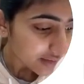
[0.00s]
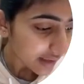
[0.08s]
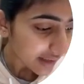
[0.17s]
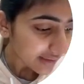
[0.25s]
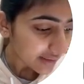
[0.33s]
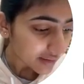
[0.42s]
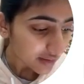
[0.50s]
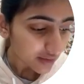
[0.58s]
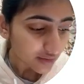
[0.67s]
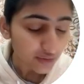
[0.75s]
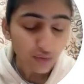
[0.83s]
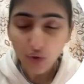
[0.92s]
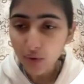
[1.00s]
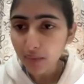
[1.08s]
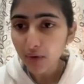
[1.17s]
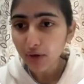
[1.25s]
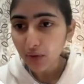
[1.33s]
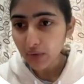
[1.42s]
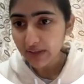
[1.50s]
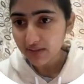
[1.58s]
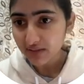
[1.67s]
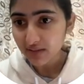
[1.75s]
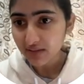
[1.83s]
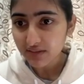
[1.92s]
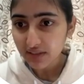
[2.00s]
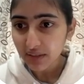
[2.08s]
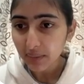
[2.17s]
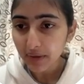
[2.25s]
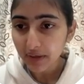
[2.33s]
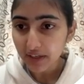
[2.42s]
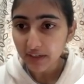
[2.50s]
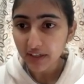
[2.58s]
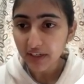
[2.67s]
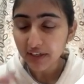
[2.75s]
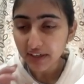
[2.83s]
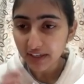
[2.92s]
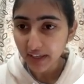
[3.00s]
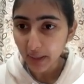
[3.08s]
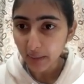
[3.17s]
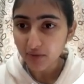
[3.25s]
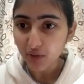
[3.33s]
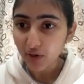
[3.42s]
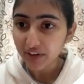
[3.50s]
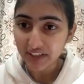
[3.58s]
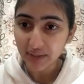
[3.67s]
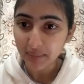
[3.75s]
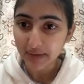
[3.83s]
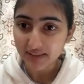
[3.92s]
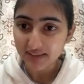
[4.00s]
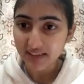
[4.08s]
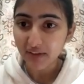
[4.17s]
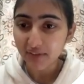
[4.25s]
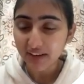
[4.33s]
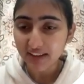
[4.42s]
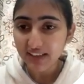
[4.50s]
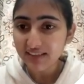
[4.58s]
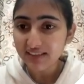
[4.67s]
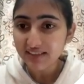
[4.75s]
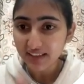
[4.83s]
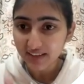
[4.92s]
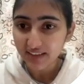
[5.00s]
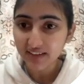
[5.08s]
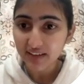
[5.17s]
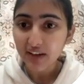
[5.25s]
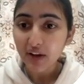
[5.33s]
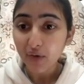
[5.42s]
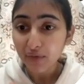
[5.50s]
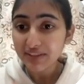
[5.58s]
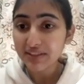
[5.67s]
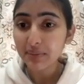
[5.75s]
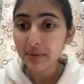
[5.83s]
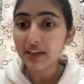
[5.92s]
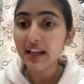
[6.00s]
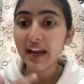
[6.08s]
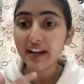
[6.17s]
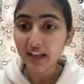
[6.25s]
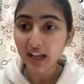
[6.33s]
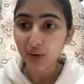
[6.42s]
that no more requesters stay buried in DMs or emails. Everything is here, visible and